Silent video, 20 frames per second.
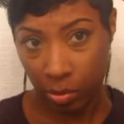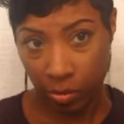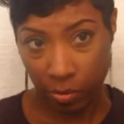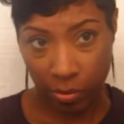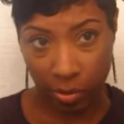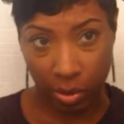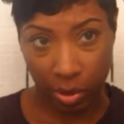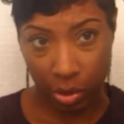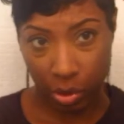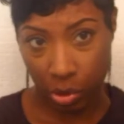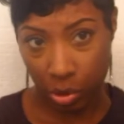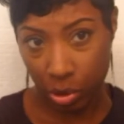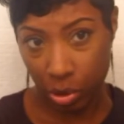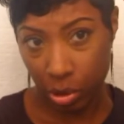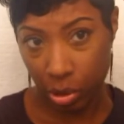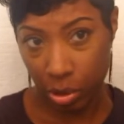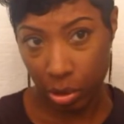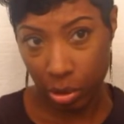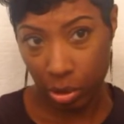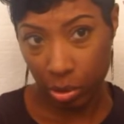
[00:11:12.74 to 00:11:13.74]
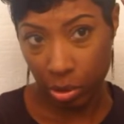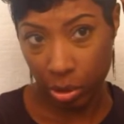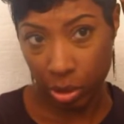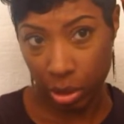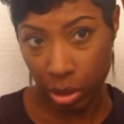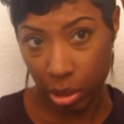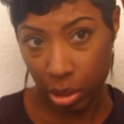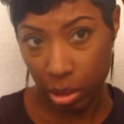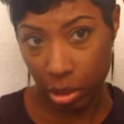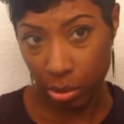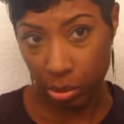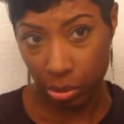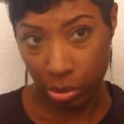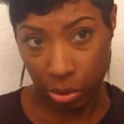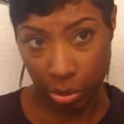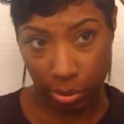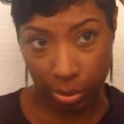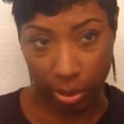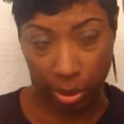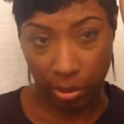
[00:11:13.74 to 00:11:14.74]
finished look, or you get
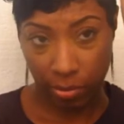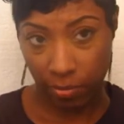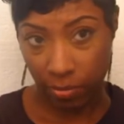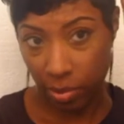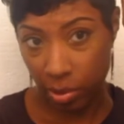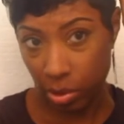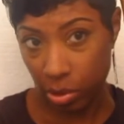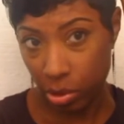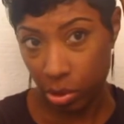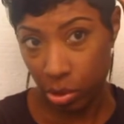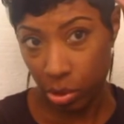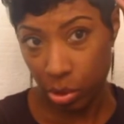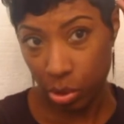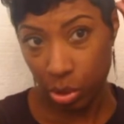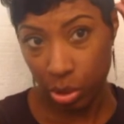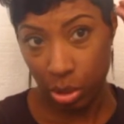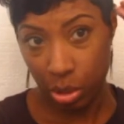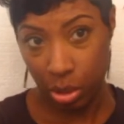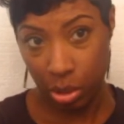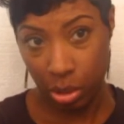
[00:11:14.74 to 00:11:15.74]
closer to being finished.